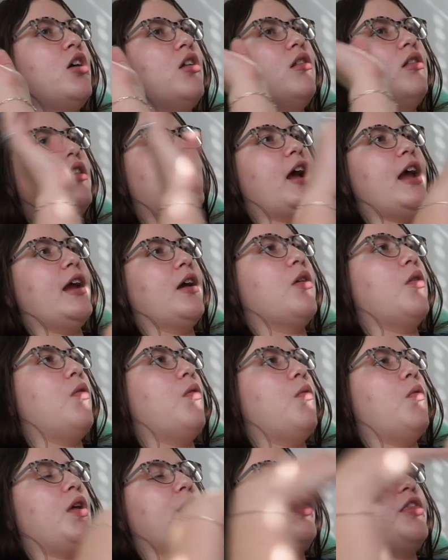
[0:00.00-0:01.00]
like,
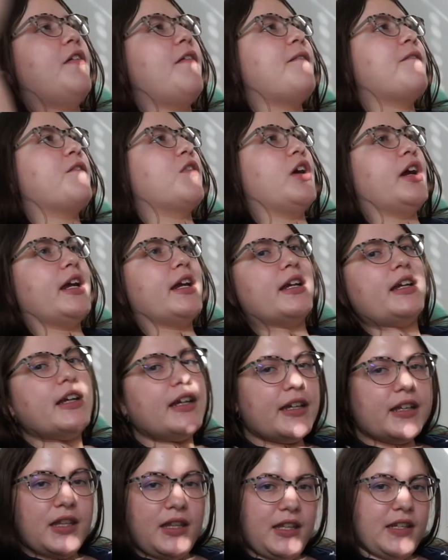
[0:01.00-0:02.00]
what the frick
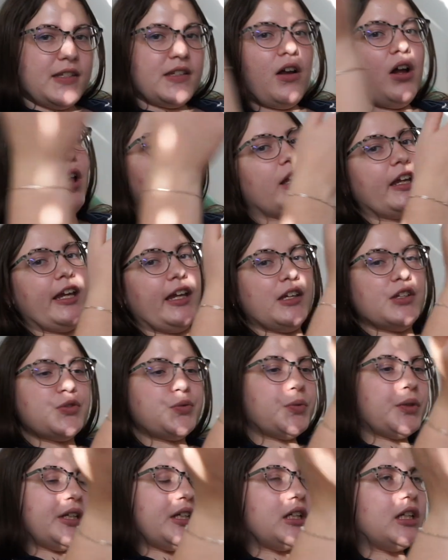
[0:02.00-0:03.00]
this all
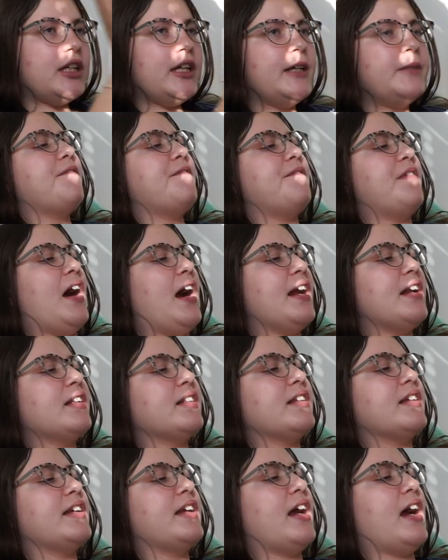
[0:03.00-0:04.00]
is, really.
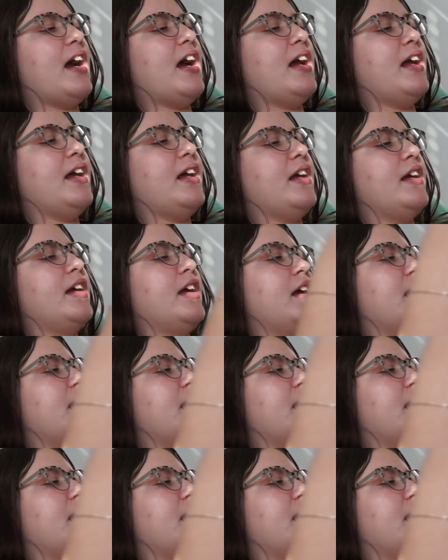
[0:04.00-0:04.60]
Finally, I